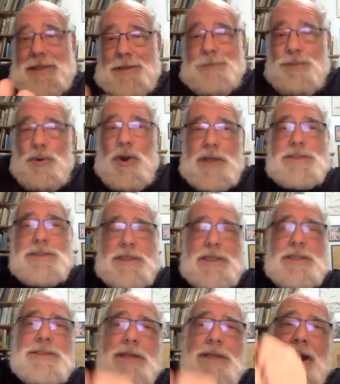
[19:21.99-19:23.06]
the
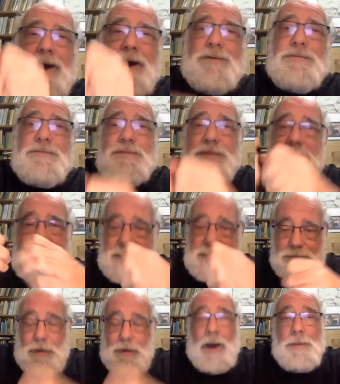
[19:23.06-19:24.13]
process of
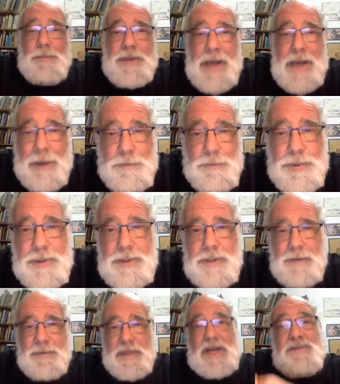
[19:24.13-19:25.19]
mopping up
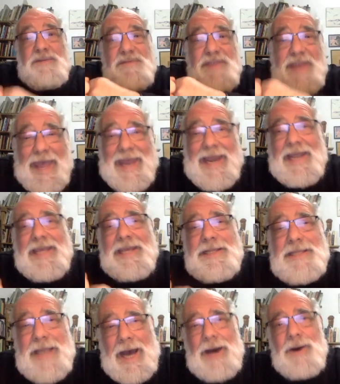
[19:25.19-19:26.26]
and of nailing
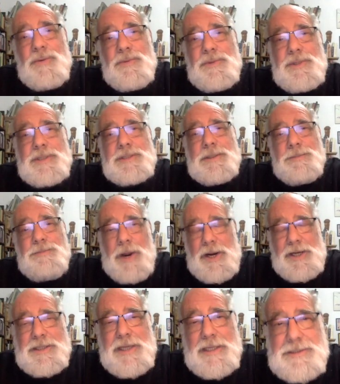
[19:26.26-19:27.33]
down this
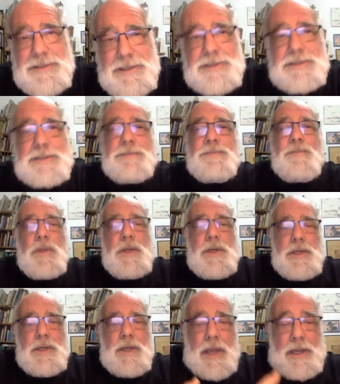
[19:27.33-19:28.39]
apartheid system.
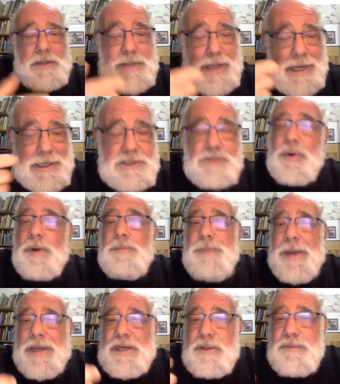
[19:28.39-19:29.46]
And that's where
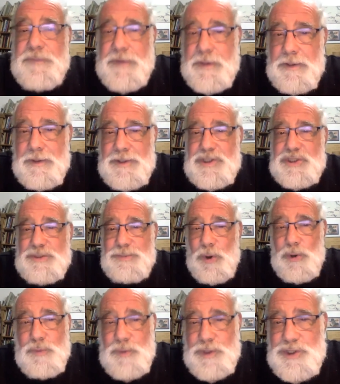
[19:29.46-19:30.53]
Ben Gvir and
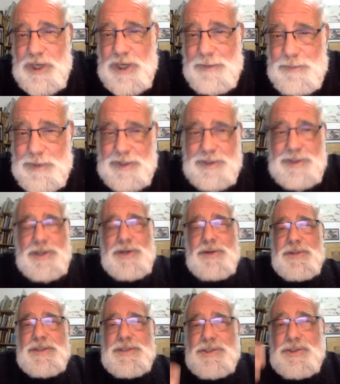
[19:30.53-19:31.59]
Smotrich come in, you know,
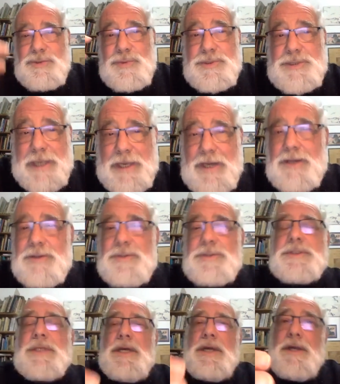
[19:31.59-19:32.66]
these two settlers
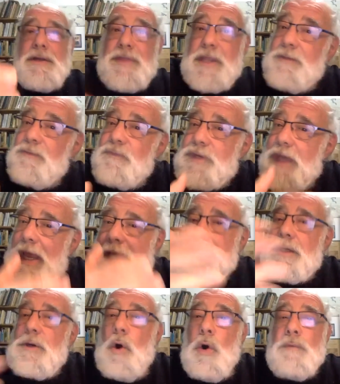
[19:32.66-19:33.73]
that have
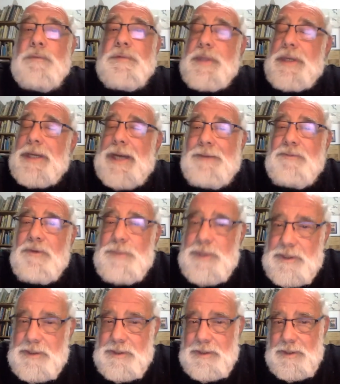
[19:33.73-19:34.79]
taken over the
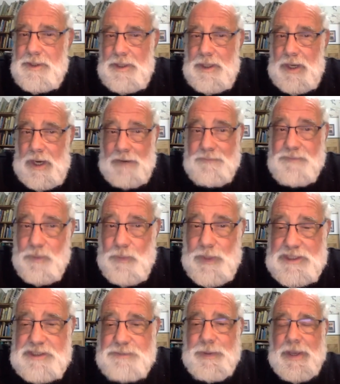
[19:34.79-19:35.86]
government of the
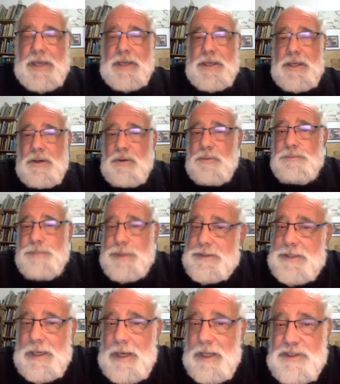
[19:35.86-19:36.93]
West Bank. You know,
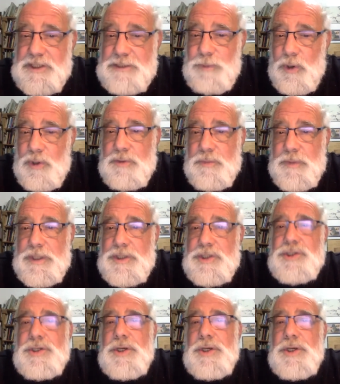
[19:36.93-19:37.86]
Bezalel Smotrich,